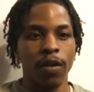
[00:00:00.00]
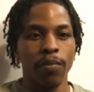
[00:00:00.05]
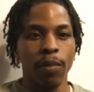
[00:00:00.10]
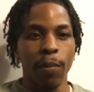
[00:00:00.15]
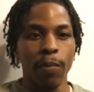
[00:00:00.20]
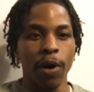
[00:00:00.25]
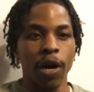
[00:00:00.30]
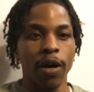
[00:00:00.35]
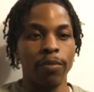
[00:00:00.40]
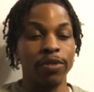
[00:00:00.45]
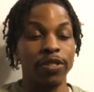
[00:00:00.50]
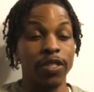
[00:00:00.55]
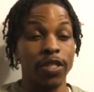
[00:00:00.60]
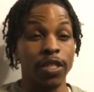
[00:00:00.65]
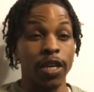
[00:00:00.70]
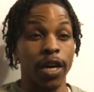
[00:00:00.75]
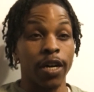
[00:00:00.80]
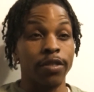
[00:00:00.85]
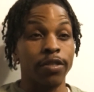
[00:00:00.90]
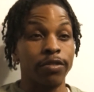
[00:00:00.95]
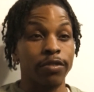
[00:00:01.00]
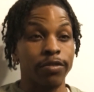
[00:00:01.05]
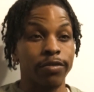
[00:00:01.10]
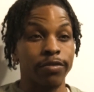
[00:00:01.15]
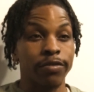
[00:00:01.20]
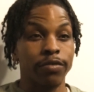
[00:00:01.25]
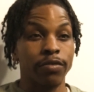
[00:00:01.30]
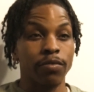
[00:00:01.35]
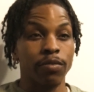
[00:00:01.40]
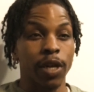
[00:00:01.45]
My mom is a doctor.
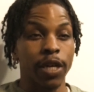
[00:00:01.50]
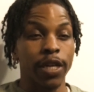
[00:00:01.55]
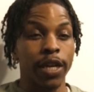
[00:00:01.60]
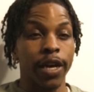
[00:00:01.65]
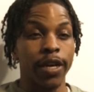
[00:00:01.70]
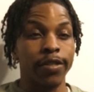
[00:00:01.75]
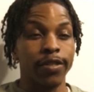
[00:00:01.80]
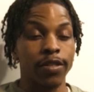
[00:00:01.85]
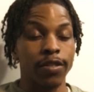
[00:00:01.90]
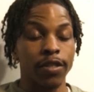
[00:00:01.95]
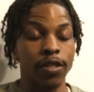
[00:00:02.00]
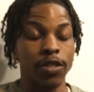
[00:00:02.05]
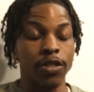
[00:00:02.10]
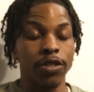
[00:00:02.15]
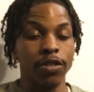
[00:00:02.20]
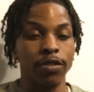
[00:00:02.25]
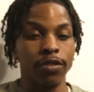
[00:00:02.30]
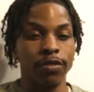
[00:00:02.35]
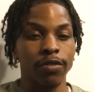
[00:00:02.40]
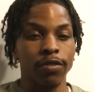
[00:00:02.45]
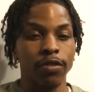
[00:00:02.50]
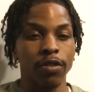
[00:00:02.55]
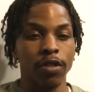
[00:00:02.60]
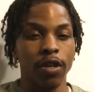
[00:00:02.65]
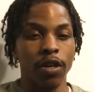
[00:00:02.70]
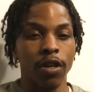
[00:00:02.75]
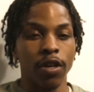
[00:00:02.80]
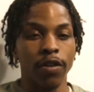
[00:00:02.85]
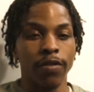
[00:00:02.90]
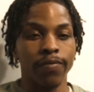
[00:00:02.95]
My dad's a teacher.
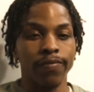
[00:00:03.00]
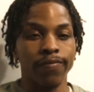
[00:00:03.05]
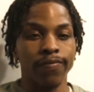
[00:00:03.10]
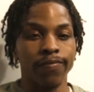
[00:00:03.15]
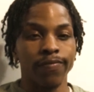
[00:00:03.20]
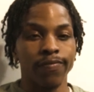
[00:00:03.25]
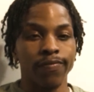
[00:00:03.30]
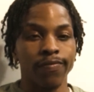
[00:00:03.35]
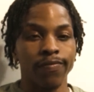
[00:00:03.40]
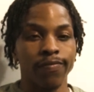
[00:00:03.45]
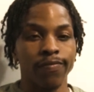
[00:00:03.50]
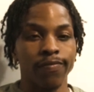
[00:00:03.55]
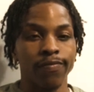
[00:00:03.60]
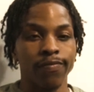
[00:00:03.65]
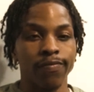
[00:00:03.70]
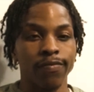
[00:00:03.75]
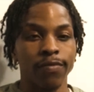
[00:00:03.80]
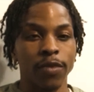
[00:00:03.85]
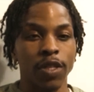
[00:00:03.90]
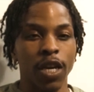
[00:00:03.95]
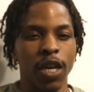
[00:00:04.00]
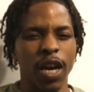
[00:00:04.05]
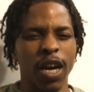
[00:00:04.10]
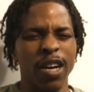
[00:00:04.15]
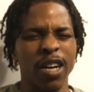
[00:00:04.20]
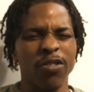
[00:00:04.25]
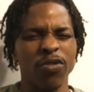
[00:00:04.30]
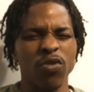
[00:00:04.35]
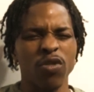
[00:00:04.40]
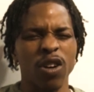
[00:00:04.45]

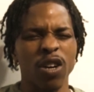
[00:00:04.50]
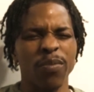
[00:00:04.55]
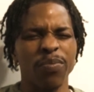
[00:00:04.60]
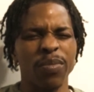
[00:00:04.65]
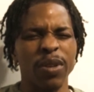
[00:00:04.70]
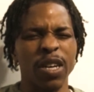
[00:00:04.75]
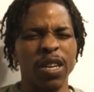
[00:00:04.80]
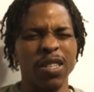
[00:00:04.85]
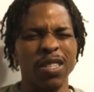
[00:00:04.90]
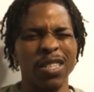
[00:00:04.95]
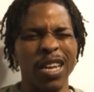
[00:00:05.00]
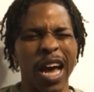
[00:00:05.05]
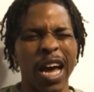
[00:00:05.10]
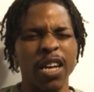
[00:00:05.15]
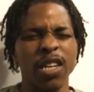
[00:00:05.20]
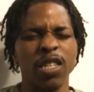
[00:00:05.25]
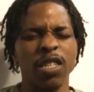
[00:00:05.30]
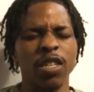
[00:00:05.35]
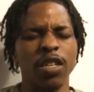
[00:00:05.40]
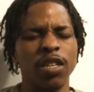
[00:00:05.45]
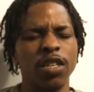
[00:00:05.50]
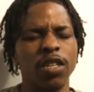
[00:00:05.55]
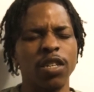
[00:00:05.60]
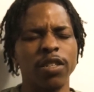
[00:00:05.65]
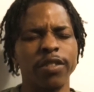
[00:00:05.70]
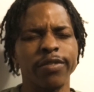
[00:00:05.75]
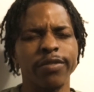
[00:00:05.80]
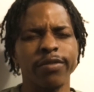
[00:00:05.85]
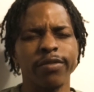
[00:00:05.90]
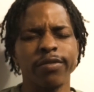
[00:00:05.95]
I grew up not in the
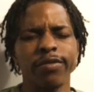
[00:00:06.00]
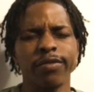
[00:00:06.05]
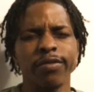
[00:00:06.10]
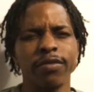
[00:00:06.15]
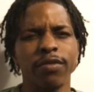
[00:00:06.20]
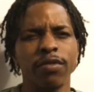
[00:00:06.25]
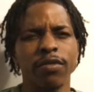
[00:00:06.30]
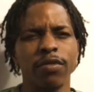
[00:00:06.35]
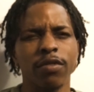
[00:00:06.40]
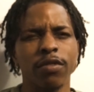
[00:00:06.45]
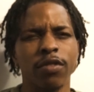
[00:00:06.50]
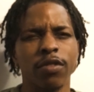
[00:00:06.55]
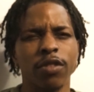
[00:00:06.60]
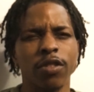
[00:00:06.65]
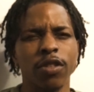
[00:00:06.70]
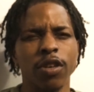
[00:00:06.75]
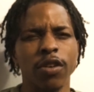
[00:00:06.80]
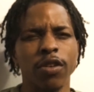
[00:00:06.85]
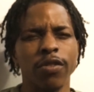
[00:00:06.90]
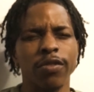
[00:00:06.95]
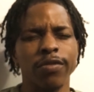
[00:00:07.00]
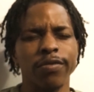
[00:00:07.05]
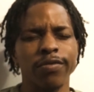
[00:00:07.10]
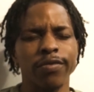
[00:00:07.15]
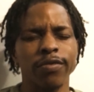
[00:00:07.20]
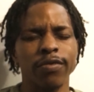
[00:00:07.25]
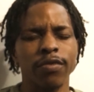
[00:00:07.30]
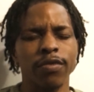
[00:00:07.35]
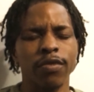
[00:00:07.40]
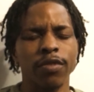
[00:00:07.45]
hood, so
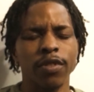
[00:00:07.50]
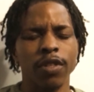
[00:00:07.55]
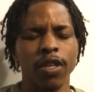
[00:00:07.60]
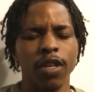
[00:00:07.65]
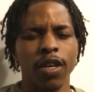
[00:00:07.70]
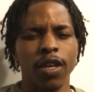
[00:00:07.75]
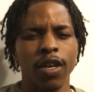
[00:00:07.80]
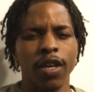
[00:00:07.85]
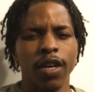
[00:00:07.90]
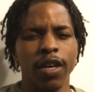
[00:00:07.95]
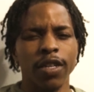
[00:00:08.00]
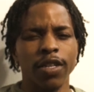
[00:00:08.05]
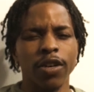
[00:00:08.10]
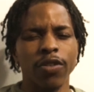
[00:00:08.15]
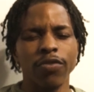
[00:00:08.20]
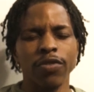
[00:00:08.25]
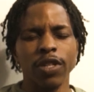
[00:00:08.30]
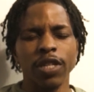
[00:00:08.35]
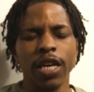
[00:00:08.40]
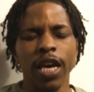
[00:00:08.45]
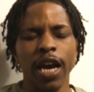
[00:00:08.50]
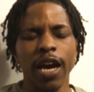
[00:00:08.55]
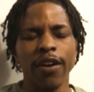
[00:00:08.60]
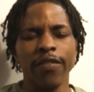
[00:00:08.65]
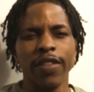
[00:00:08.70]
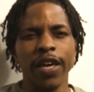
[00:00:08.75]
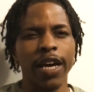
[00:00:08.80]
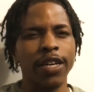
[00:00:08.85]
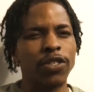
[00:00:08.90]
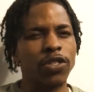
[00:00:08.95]
don't really
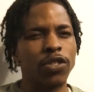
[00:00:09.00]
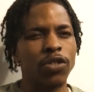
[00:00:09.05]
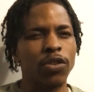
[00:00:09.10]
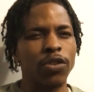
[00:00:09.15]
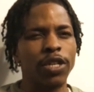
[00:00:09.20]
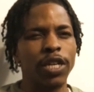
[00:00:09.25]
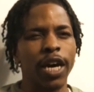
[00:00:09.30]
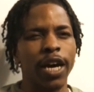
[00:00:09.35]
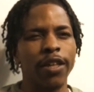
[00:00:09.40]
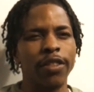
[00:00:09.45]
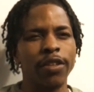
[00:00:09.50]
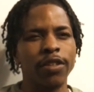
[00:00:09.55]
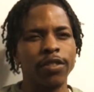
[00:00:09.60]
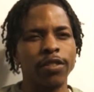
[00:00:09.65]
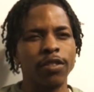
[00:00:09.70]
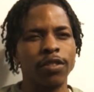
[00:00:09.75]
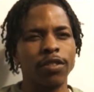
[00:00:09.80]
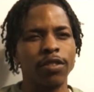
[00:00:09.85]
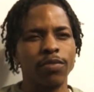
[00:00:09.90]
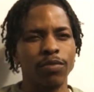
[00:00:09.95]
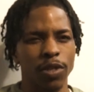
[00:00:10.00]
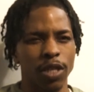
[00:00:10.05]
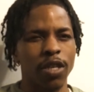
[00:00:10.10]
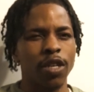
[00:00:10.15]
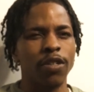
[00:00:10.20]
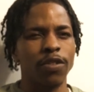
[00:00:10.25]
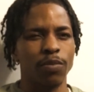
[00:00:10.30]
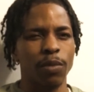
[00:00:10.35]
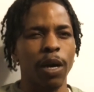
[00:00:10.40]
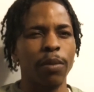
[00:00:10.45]
have that story either
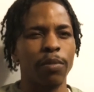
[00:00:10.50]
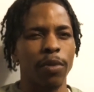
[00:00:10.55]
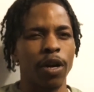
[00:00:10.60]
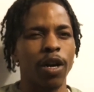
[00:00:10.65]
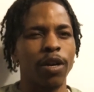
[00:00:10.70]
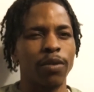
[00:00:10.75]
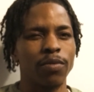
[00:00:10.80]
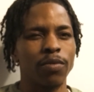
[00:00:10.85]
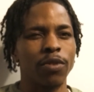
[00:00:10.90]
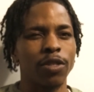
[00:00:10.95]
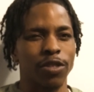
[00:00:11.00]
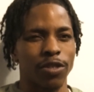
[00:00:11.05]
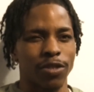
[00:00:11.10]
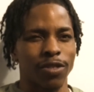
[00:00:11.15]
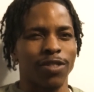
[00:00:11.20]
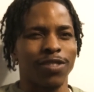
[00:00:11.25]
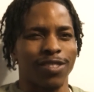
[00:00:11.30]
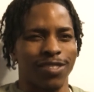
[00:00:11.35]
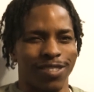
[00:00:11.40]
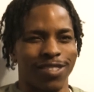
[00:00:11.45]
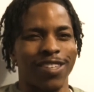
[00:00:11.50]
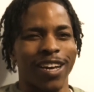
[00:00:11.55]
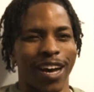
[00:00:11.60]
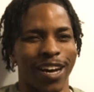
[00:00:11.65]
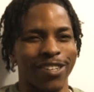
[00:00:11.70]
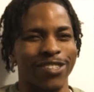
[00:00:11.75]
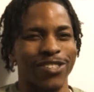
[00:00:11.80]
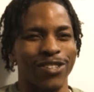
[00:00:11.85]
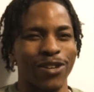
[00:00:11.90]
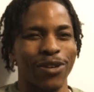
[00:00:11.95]
because my mom was a
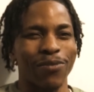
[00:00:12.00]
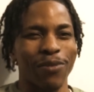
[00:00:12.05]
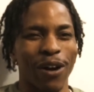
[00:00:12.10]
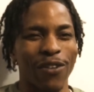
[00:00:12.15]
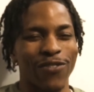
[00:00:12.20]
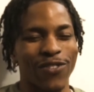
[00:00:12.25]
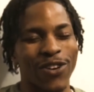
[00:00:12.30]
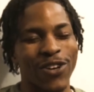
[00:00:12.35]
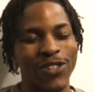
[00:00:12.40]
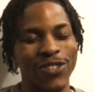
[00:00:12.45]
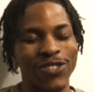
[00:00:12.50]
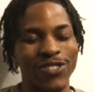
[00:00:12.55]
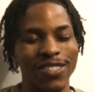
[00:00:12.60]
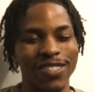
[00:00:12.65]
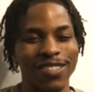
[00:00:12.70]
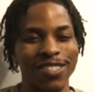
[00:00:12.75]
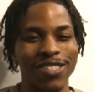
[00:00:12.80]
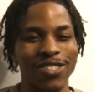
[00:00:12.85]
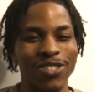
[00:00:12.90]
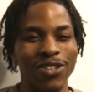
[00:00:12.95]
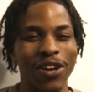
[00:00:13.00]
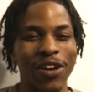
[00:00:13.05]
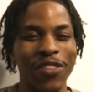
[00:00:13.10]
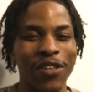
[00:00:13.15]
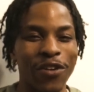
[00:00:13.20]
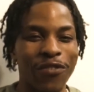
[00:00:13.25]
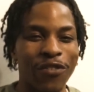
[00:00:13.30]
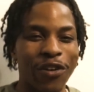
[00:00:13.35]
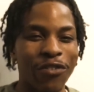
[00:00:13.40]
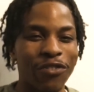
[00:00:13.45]
doctor, my father was a teacher, and
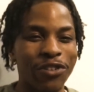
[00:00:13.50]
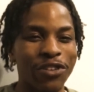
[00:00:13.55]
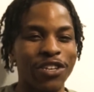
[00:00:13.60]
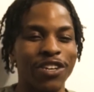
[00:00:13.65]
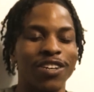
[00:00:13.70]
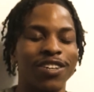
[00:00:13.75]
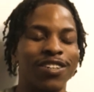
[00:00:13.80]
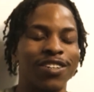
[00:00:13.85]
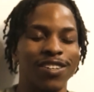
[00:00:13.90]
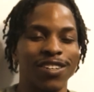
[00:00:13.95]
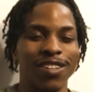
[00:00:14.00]
they're very young.